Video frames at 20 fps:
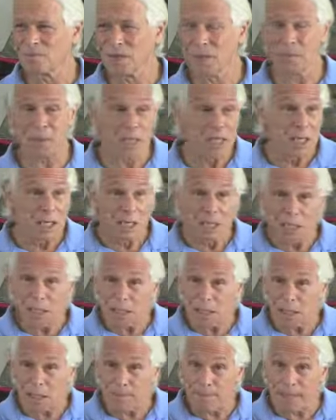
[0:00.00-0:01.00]
I mean,
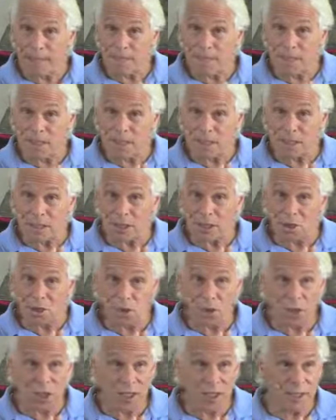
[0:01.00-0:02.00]
it may be a
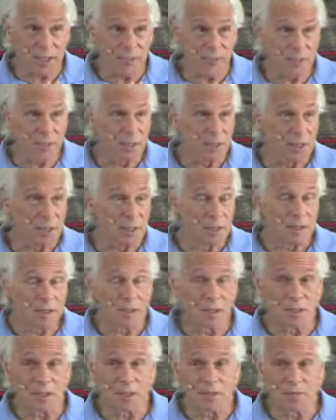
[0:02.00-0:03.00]
little shame
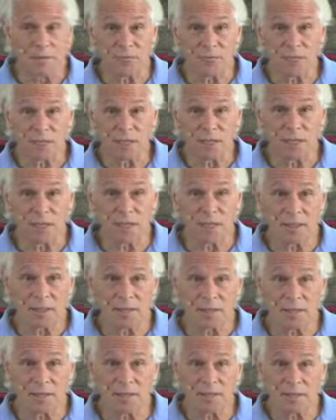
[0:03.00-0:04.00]
if they got a
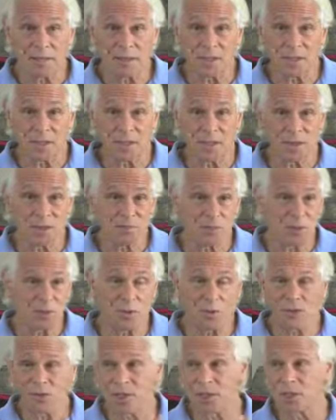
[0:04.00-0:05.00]
D on the test
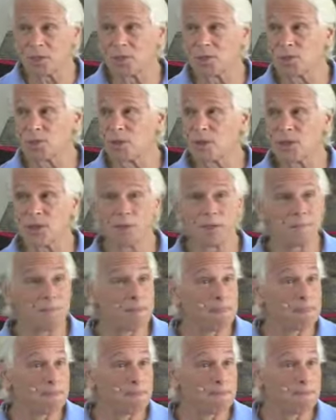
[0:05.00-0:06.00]
because they didn't study,
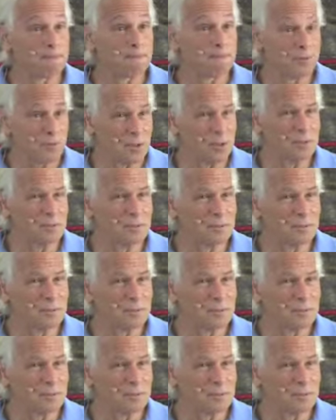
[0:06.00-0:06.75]
right?